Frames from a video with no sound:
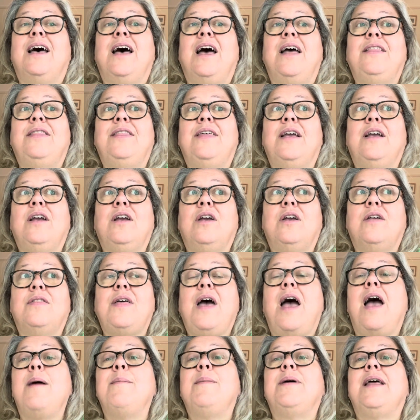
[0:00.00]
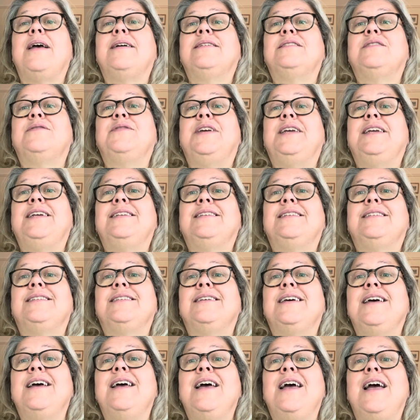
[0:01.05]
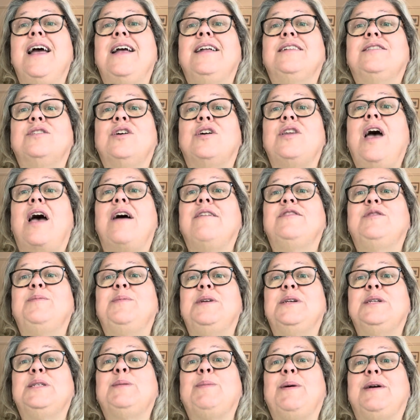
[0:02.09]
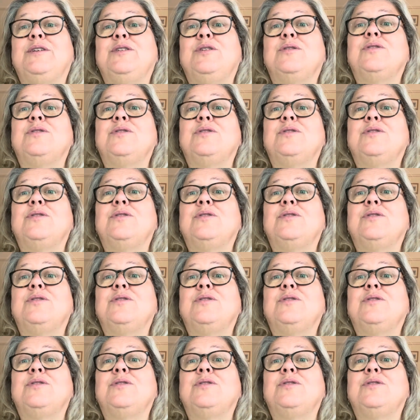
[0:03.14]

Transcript: I think the M&S feast, it's going to have to be a special